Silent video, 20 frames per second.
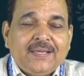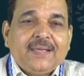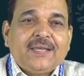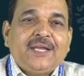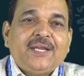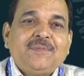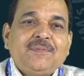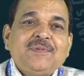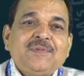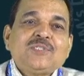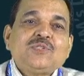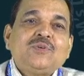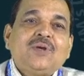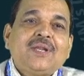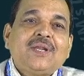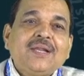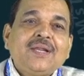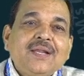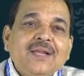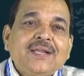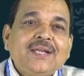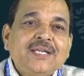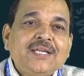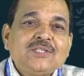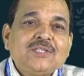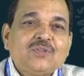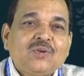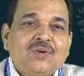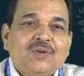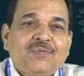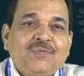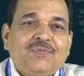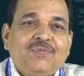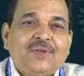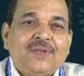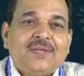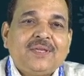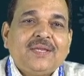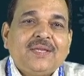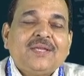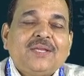it means you are learning geography